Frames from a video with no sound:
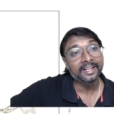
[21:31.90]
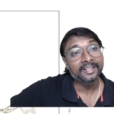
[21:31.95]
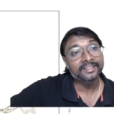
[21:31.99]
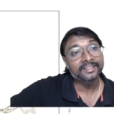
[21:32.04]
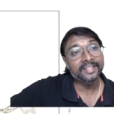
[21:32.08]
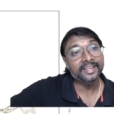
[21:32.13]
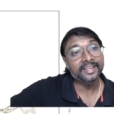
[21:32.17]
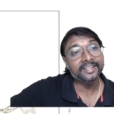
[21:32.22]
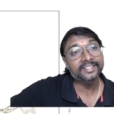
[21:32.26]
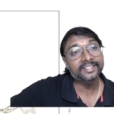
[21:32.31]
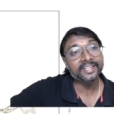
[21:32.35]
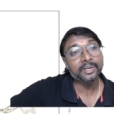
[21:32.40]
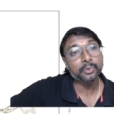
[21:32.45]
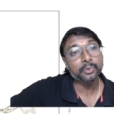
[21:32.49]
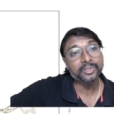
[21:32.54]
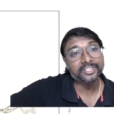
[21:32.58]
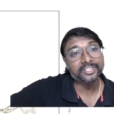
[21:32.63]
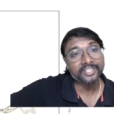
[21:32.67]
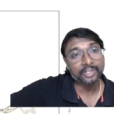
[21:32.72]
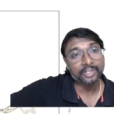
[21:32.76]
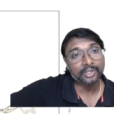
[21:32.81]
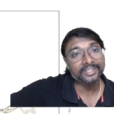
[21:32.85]
There is a
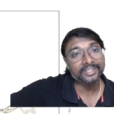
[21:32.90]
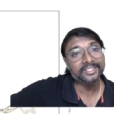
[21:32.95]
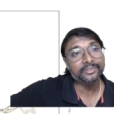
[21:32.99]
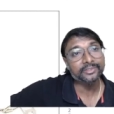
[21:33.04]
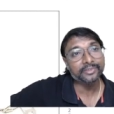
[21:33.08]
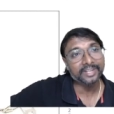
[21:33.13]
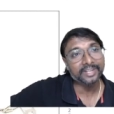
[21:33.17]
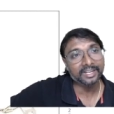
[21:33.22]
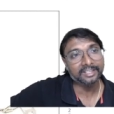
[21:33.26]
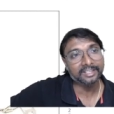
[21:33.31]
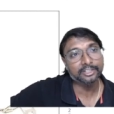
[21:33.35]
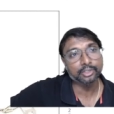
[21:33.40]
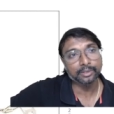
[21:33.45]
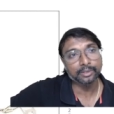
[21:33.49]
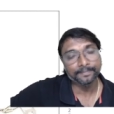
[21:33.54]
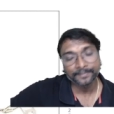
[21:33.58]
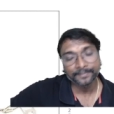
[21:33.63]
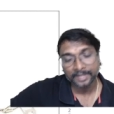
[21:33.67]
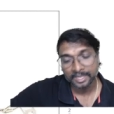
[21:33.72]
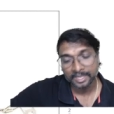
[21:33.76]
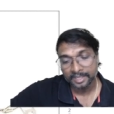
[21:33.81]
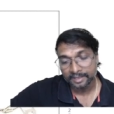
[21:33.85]
question on this one
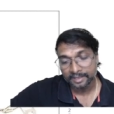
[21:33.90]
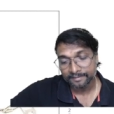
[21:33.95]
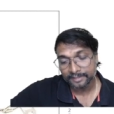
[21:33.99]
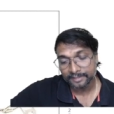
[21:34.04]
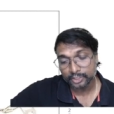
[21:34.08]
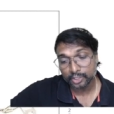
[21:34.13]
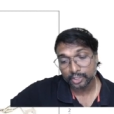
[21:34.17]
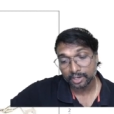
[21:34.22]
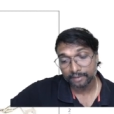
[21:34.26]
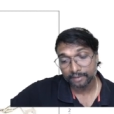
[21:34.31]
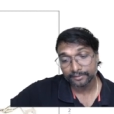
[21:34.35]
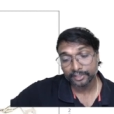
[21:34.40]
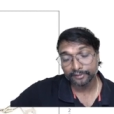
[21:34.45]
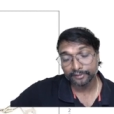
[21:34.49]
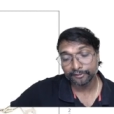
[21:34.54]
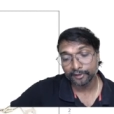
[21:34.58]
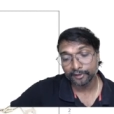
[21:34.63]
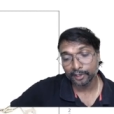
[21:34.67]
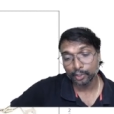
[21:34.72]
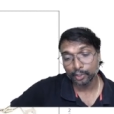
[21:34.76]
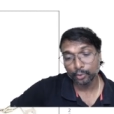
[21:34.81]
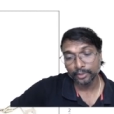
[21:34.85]
also. Which of the
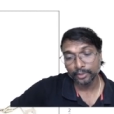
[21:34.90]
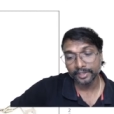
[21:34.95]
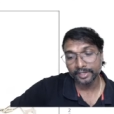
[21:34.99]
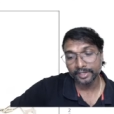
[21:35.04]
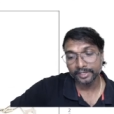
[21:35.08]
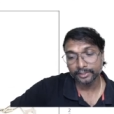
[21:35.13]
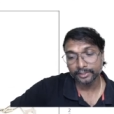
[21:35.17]
following